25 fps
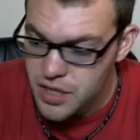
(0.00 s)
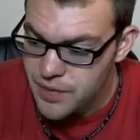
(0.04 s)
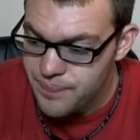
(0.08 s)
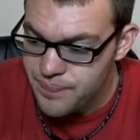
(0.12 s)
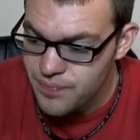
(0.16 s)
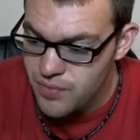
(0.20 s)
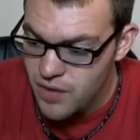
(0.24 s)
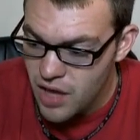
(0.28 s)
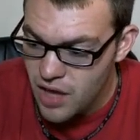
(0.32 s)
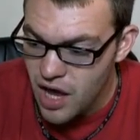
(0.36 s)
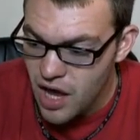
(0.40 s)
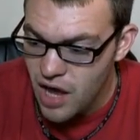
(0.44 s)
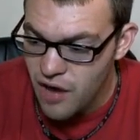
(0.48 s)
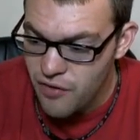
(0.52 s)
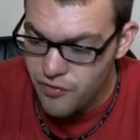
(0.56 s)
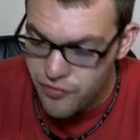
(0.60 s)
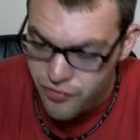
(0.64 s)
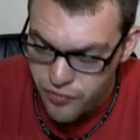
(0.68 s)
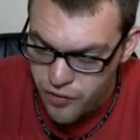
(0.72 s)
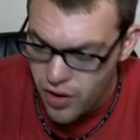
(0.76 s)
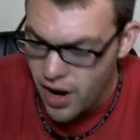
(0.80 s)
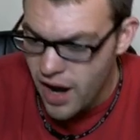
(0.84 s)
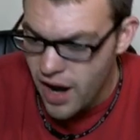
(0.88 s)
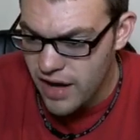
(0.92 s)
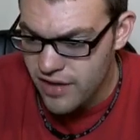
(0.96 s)

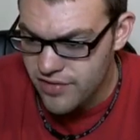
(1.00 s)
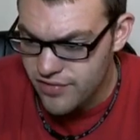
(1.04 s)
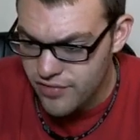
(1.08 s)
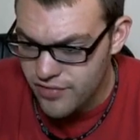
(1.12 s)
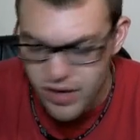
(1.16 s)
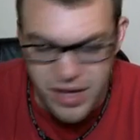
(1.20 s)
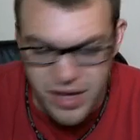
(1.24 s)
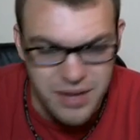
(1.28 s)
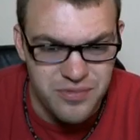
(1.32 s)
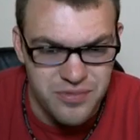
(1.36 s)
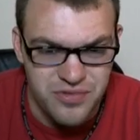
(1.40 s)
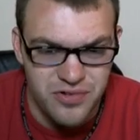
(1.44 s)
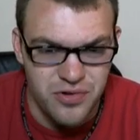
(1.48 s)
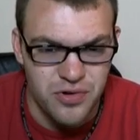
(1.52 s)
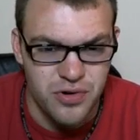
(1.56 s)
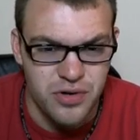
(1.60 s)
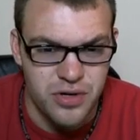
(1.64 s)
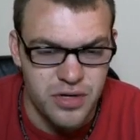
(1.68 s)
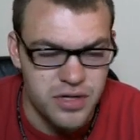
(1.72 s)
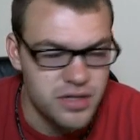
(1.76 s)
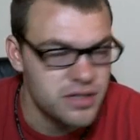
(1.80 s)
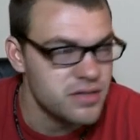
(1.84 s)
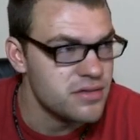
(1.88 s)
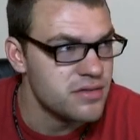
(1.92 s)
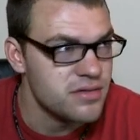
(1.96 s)
Fries,
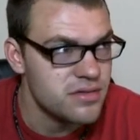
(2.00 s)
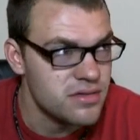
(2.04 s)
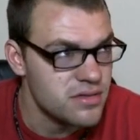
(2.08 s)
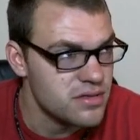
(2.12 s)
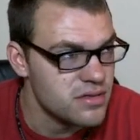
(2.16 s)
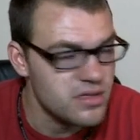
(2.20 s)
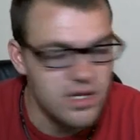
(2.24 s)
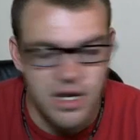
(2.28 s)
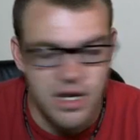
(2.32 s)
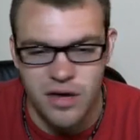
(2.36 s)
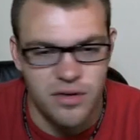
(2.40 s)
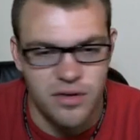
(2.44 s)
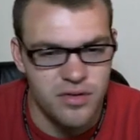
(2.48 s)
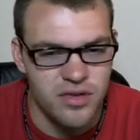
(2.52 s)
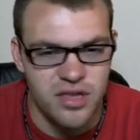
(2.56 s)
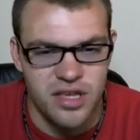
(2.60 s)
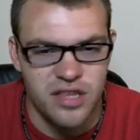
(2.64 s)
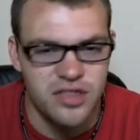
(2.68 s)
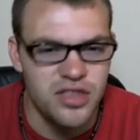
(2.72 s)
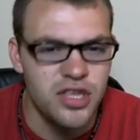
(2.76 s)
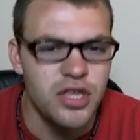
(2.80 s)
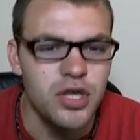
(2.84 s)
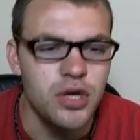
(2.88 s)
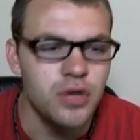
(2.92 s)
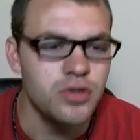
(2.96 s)
Flamesword,
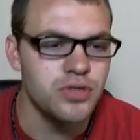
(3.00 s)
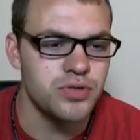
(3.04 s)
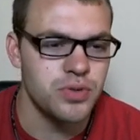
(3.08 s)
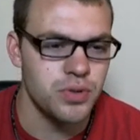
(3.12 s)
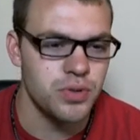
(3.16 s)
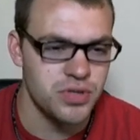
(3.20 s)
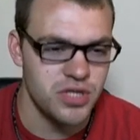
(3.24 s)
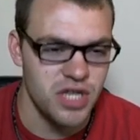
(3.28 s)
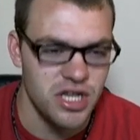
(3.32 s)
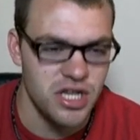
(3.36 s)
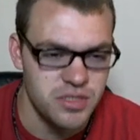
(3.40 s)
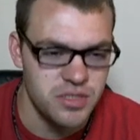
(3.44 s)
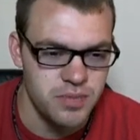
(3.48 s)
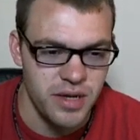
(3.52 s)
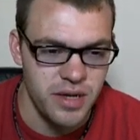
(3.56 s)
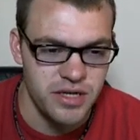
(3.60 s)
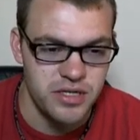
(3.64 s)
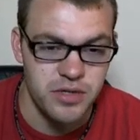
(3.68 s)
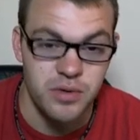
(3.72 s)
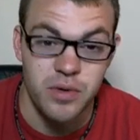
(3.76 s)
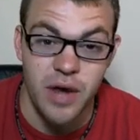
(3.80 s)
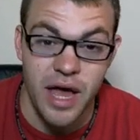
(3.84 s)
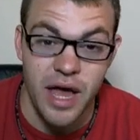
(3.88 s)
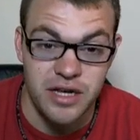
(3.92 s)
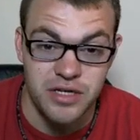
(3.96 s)
the usual suspects
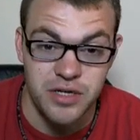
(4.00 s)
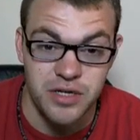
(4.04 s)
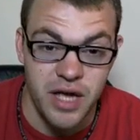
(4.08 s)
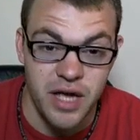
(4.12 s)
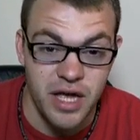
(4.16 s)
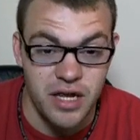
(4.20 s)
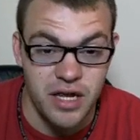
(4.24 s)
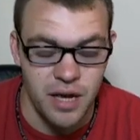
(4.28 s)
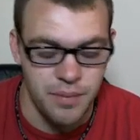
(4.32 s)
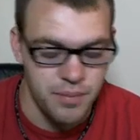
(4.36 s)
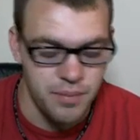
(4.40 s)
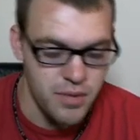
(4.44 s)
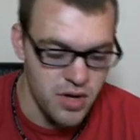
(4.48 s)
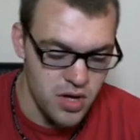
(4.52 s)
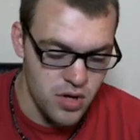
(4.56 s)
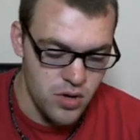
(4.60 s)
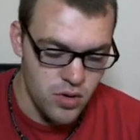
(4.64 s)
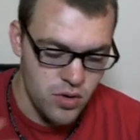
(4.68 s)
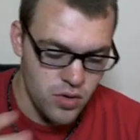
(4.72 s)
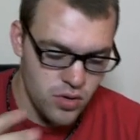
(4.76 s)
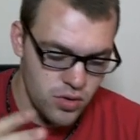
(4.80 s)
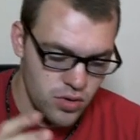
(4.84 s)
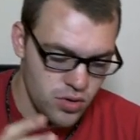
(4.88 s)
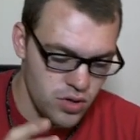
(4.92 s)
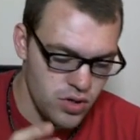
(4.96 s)
who would actually end up
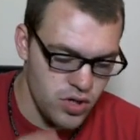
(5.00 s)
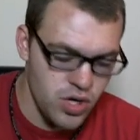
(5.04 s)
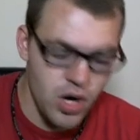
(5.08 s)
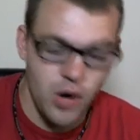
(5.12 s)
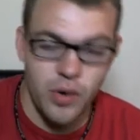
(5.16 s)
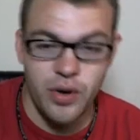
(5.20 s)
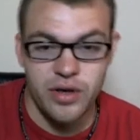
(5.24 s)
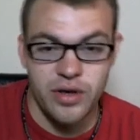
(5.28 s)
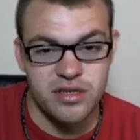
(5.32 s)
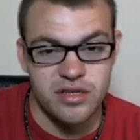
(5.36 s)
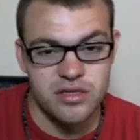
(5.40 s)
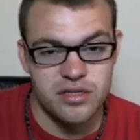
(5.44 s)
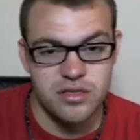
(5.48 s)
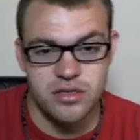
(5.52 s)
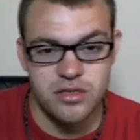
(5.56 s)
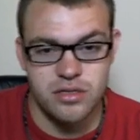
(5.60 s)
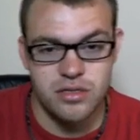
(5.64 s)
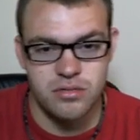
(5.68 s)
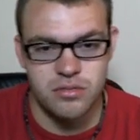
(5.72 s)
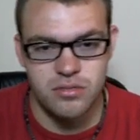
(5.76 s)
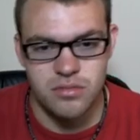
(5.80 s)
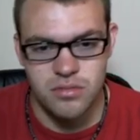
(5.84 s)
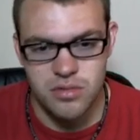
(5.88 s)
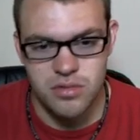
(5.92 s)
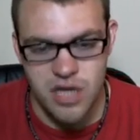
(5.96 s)
going to
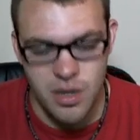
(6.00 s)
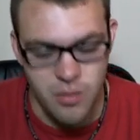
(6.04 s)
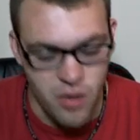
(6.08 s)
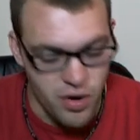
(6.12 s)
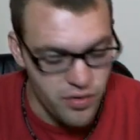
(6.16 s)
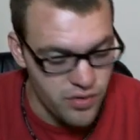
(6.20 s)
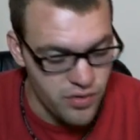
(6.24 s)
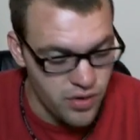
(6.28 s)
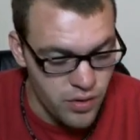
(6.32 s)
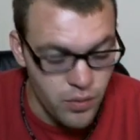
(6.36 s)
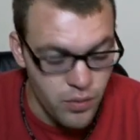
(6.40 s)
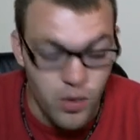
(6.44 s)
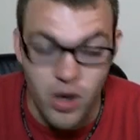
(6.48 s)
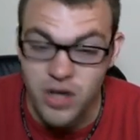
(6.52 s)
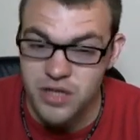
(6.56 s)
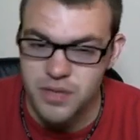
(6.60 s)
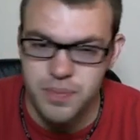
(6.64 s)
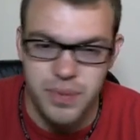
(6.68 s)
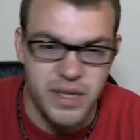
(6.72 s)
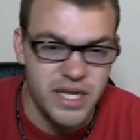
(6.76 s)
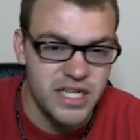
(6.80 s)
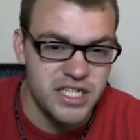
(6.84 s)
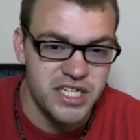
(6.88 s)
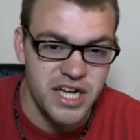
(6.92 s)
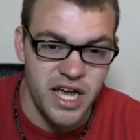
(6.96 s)
come over there and watch.
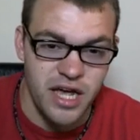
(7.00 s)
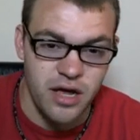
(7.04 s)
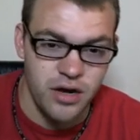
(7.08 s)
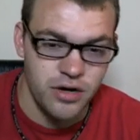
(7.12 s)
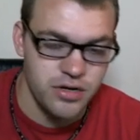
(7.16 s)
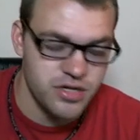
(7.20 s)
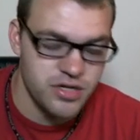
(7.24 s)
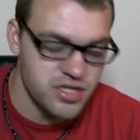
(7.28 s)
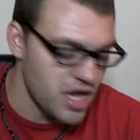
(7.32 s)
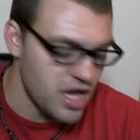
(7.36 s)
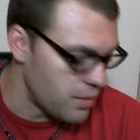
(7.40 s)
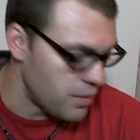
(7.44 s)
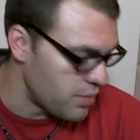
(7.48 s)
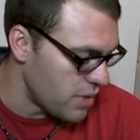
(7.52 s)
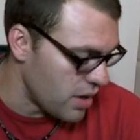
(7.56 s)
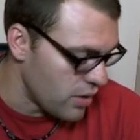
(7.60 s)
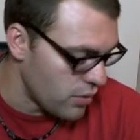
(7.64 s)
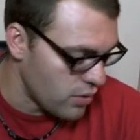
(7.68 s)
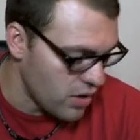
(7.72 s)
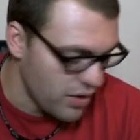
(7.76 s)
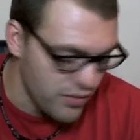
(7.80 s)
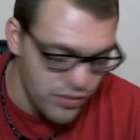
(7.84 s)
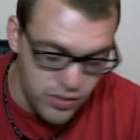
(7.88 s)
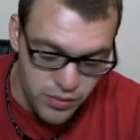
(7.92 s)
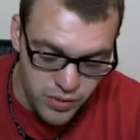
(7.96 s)
PJ or Snakebite,
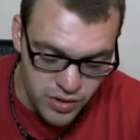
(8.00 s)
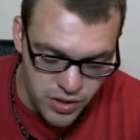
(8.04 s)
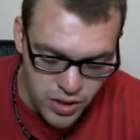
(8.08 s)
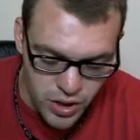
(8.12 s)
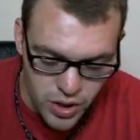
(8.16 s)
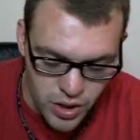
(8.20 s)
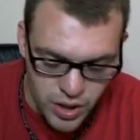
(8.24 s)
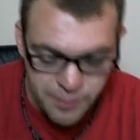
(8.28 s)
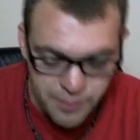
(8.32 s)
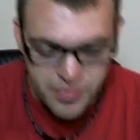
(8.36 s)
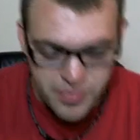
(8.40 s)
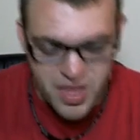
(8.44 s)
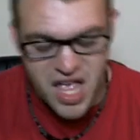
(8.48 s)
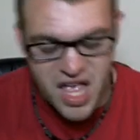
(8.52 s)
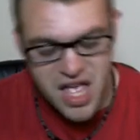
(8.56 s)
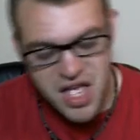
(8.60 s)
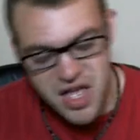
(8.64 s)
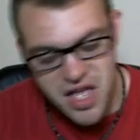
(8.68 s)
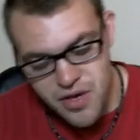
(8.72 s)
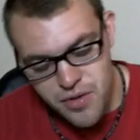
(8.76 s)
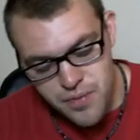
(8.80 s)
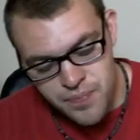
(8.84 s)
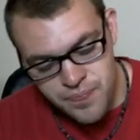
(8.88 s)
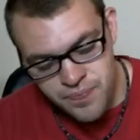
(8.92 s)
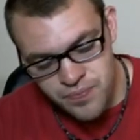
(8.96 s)
whatever you want to call him.
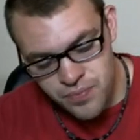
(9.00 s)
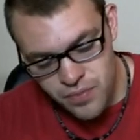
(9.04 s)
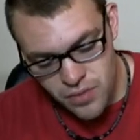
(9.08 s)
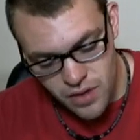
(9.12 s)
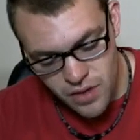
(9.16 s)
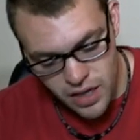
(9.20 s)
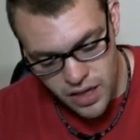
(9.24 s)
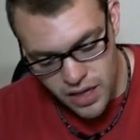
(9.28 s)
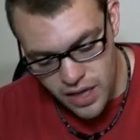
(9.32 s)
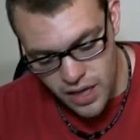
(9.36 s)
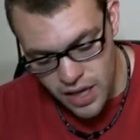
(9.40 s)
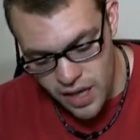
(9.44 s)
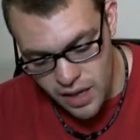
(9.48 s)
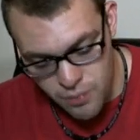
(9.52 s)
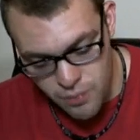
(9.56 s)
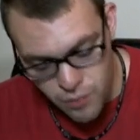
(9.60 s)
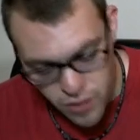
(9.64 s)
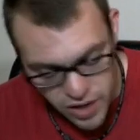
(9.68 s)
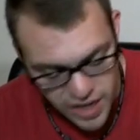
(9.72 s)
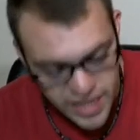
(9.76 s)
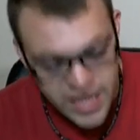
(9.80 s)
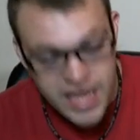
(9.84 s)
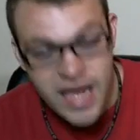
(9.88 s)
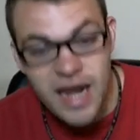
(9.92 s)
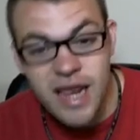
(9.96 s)
And when
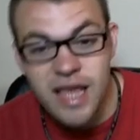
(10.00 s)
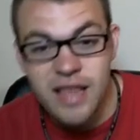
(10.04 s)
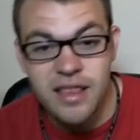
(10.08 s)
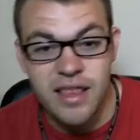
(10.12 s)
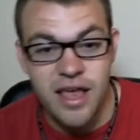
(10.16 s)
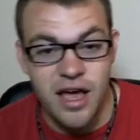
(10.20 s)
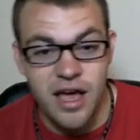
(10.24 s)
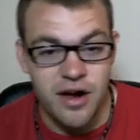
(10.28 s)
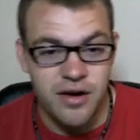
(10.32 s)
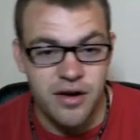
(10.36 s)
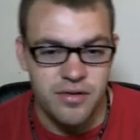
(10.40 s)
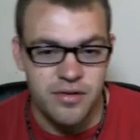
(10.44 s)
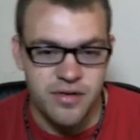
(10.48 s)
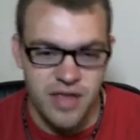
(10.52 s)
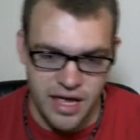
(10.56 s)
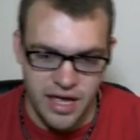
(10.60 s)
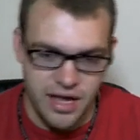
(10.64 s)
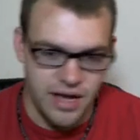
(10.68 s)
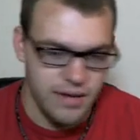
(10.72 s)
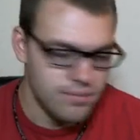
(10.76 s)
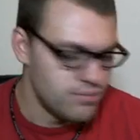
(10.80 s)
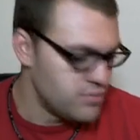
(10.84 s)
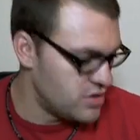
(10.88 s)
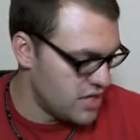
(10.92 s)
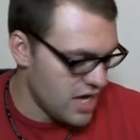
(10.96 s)
I get in there, like
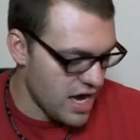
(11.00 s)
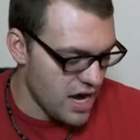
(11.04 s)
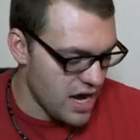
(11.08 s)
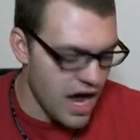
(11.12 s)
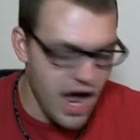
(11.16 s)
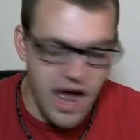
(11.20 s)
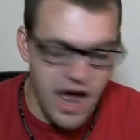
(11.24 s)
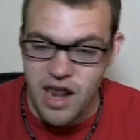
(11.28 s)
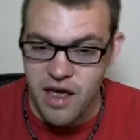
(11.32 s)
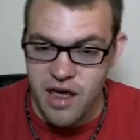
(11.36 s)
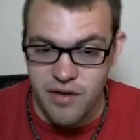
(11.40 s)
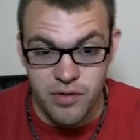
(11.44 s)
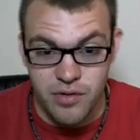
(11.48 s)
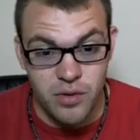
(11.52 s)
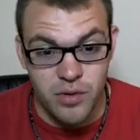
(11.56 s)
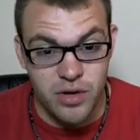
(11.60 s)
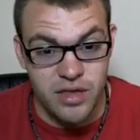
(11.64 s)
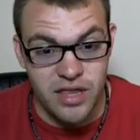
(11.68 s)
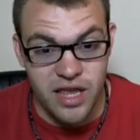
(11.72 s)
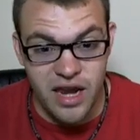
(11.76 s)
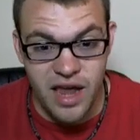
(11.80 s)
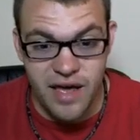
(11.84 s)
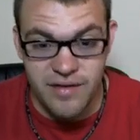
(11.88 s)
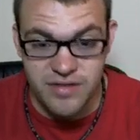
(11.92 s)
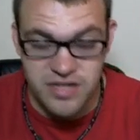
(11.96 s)
I'm saying hi to everyone
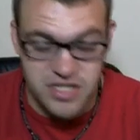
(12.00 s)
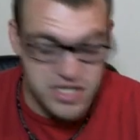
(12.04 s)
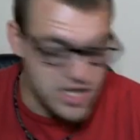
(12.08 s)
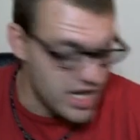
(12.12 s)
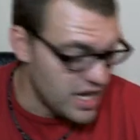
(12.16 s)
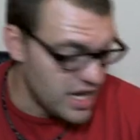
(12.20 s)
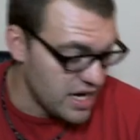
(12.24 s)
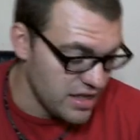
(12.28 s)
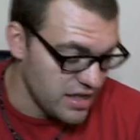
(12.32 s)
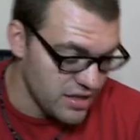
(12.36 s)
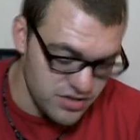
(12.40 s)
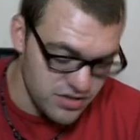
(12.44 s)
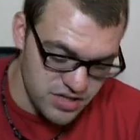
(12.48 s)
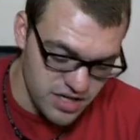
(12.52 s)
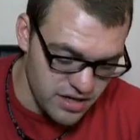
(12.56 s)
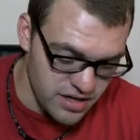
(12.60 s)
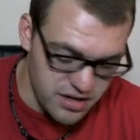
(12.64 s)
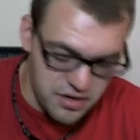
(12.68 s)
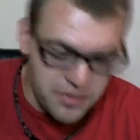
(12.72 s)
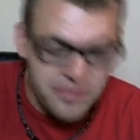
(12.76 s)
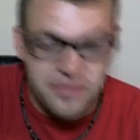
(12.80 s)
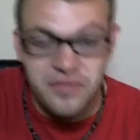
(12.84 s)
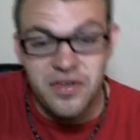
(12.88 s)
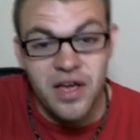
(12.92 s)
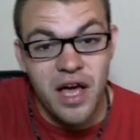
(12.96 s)
that I haven't seen, and there's like a
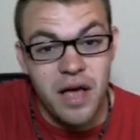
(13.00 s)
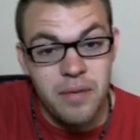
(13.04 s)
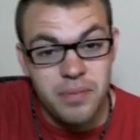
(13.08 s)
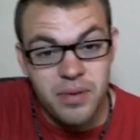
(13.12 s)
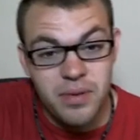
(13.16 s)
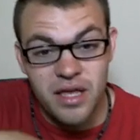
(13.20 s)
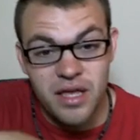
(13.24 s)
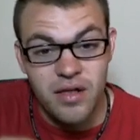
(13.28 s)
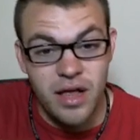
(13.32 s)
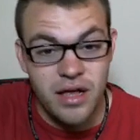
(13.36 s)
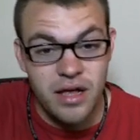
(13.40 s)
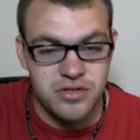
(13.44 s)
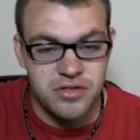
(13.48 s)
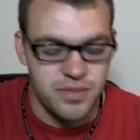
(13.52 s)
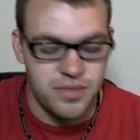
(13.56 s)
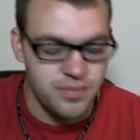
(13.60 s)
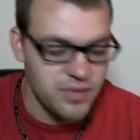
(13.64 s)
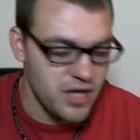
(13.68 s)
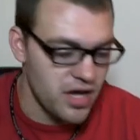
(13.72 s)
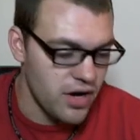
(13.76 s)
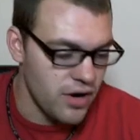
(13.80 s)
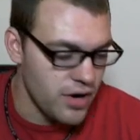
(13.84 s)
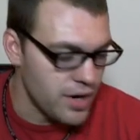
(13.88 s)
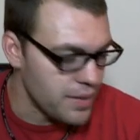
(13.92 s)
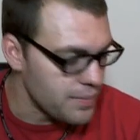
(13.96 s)
little VIP lounge up
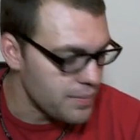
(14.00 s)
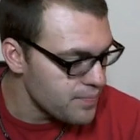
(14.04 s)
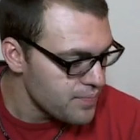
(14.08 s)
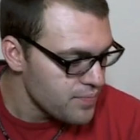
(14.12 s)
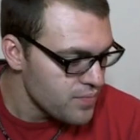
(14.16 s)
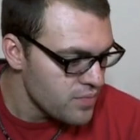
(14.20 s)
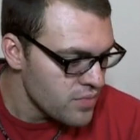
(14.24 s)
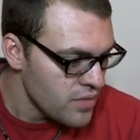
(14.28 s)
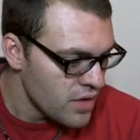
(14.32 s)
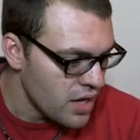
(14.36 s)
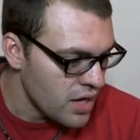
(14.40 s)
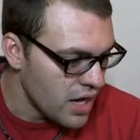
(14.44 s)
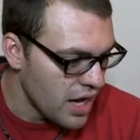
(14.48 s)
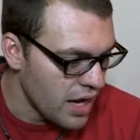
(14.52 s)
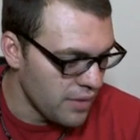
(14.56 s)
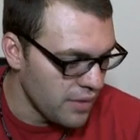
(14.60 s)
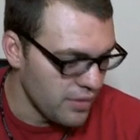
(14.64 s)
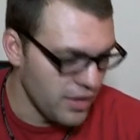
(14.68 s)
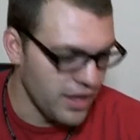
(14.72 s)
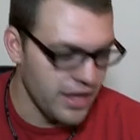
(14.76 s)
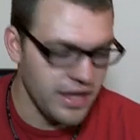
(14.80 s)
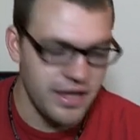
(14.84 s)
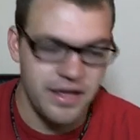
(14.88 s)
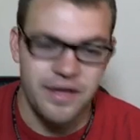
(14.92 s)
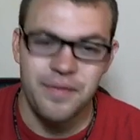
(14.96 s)
there, and I'm
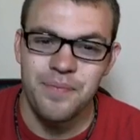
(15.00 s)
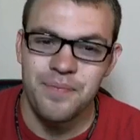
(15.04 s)
like,